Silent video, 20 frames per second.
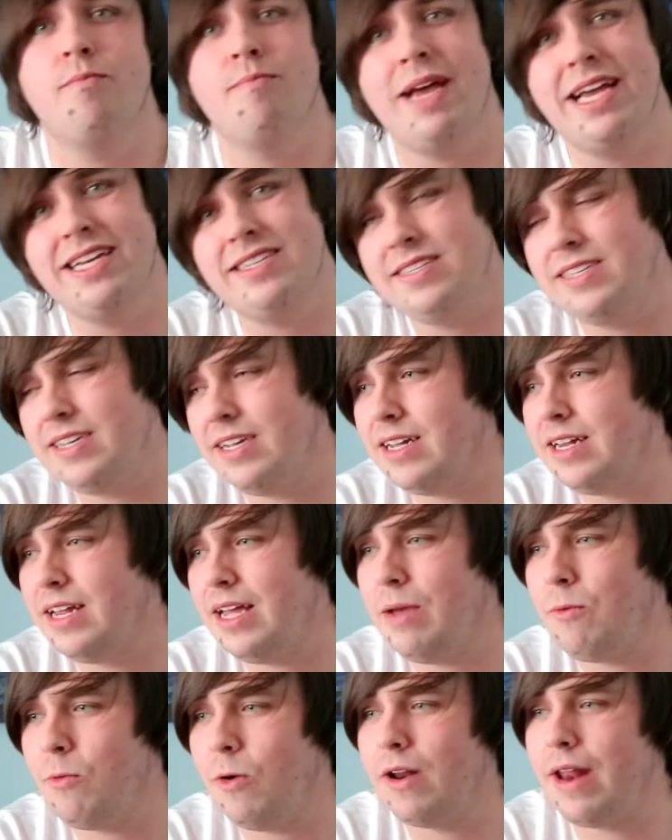
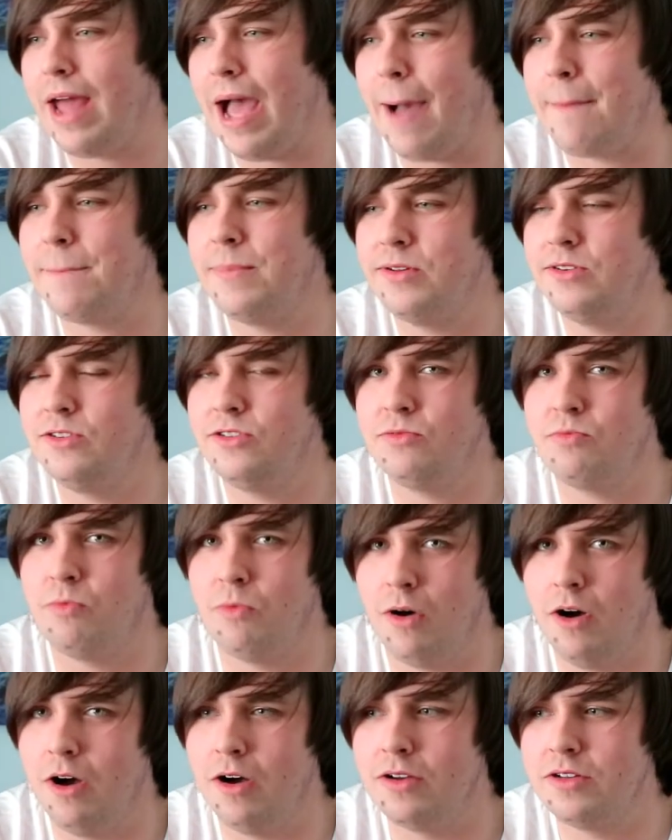Basically, what happened
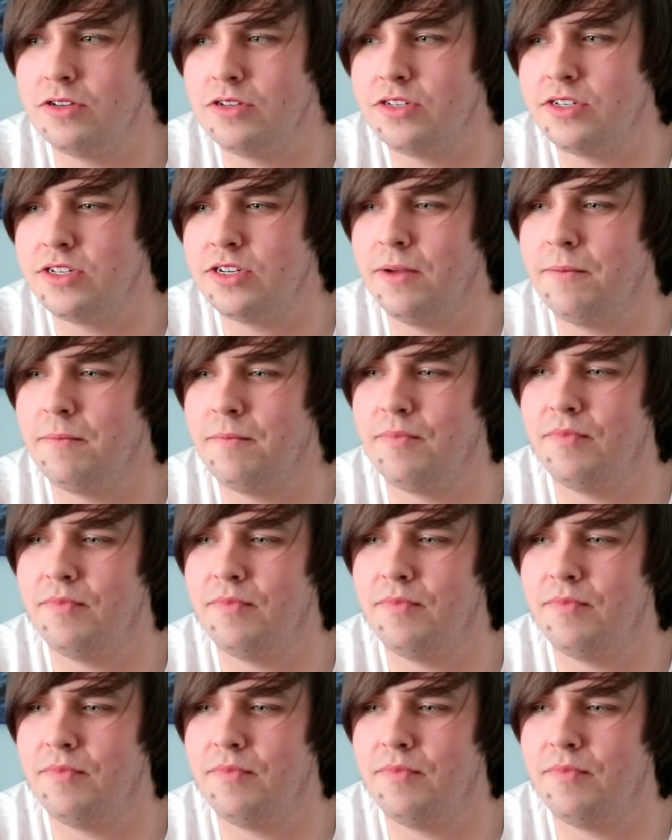was,